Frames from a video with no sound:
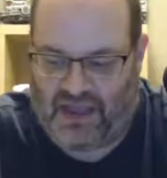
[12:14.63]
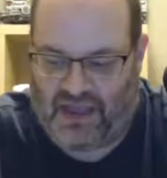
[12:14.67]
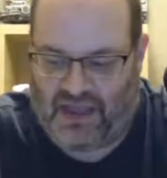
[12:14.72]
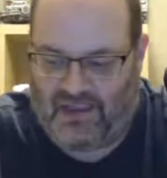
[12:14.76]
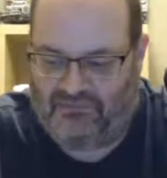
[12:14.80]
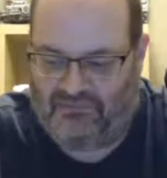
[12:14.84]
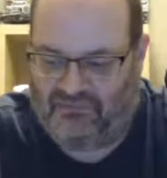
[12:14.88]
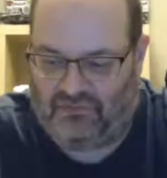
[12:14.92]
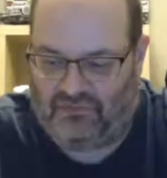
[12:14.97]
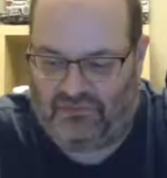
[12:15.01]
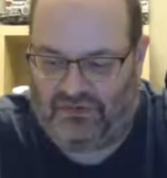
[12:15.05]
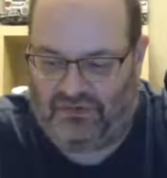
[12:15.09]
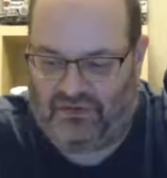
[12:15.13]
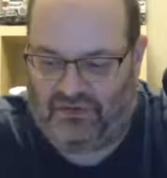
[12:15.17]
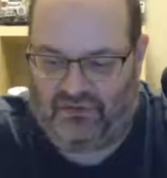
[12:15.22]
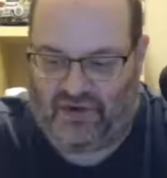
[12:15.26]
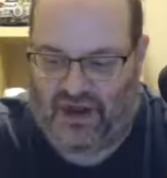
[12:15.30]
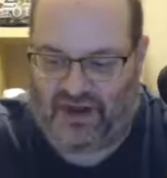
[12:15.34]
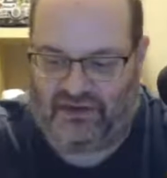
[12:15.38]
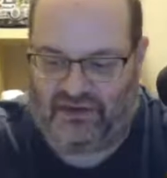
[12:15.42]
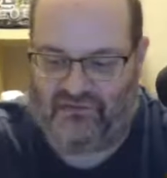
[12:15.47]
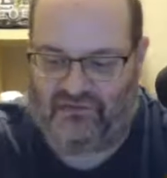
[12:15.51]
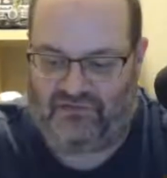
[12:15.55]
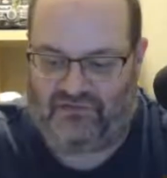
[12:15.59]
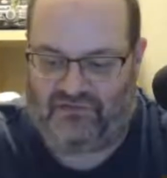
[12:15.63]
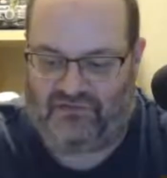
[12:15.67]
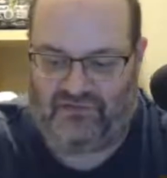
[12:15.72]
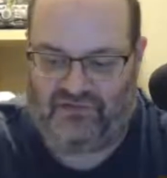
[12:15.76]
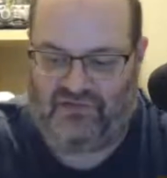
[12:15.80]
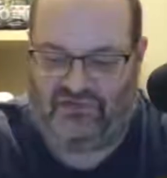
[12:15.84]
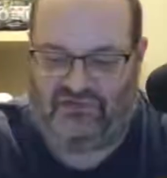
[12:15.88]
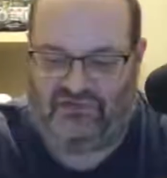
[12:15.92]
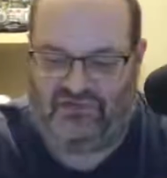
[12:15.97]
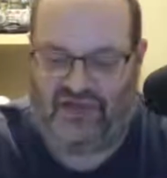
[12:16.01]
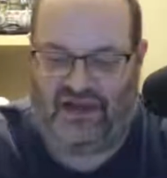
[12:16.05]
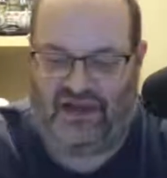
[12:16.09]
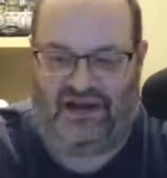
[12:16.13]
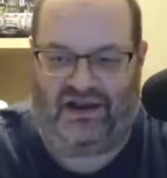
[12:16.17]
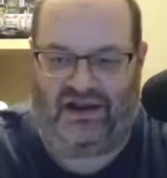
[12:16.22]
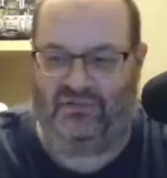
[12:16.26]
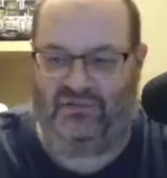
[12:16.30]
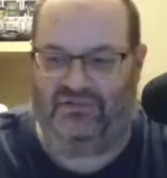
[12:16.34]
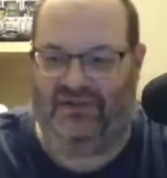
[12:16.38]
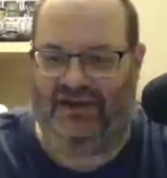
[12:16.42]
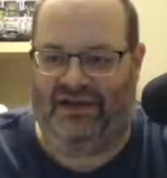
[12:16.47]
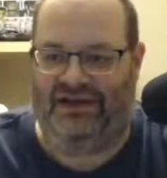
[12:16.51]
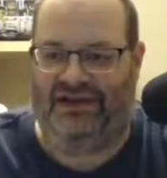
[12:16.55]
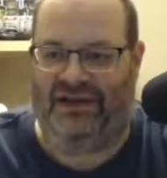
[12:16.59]
Absolutely correct. As soon as he said it, I
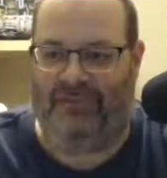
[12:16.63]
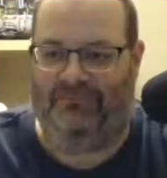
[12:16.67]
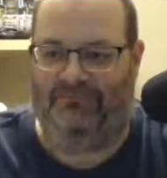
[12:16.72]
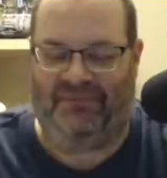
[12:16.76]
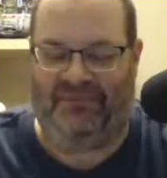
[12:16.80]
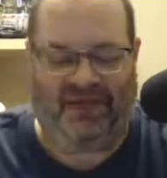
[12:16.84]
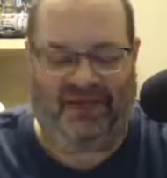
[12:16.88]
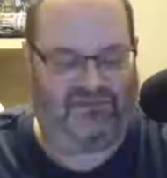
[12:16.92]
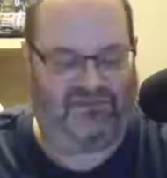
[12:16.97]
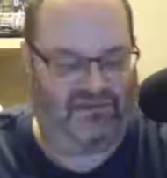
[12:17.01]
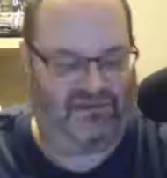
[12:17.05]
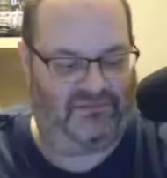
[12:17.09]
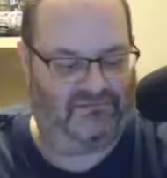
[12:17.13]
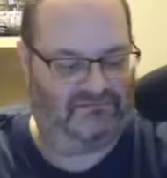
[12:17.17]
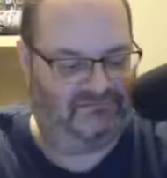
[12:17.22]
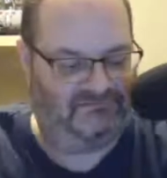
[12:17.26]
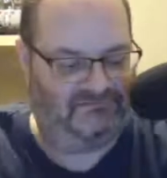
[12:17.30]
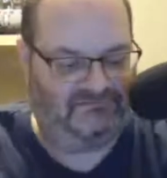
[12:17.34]
was like, "Yep, that's it."